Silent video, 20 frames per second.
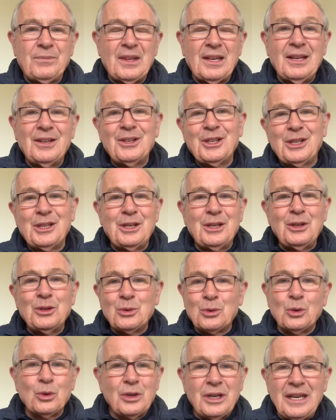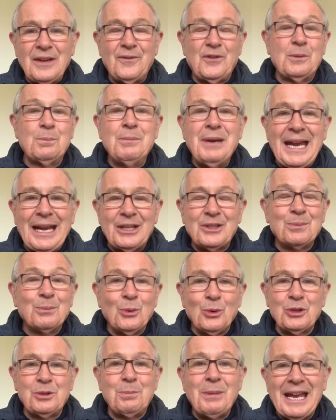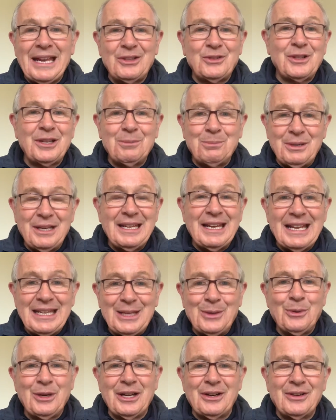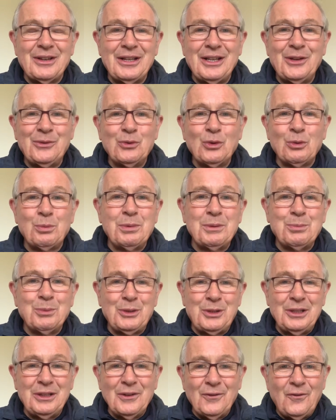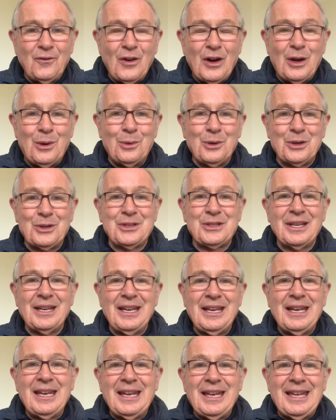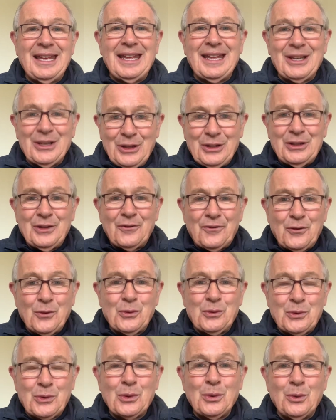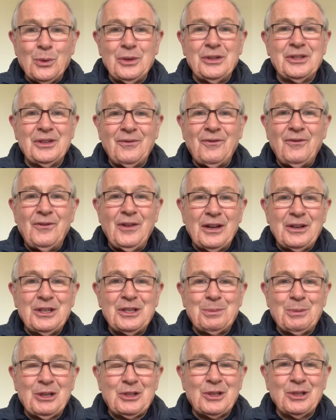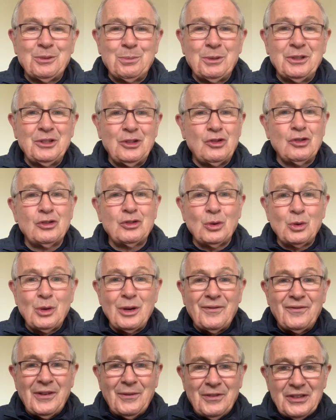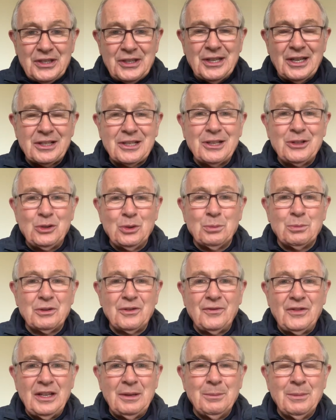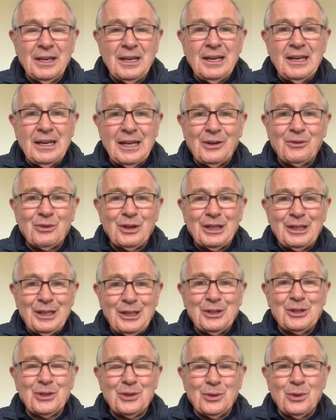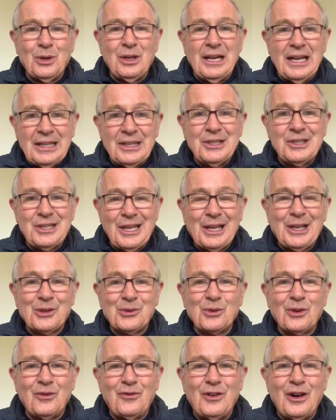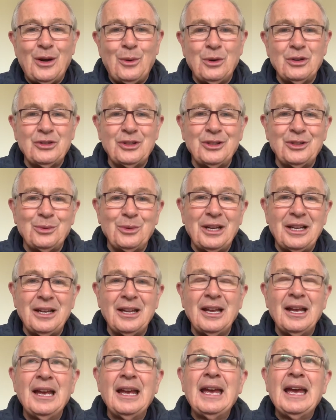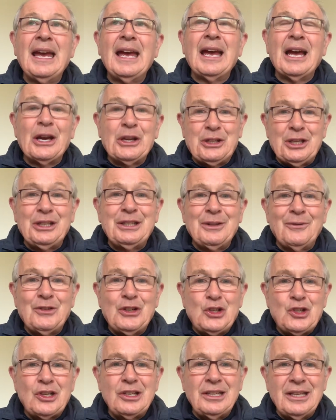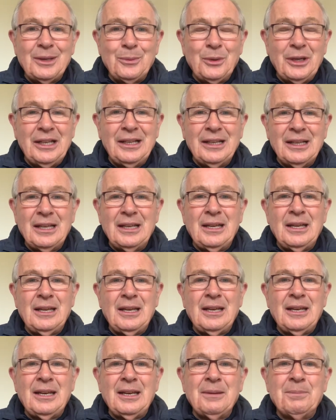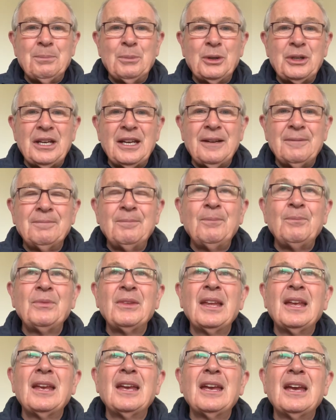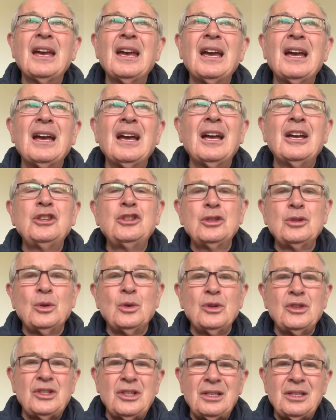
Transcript: like, you're okay for backs. Most backs can play anywhere in rugby, but in the forwards, like the front row is a very specialist position, so you have to have a certain number of them, and rightly so, and second row forwards as well. I think eventually they will, but I don't know,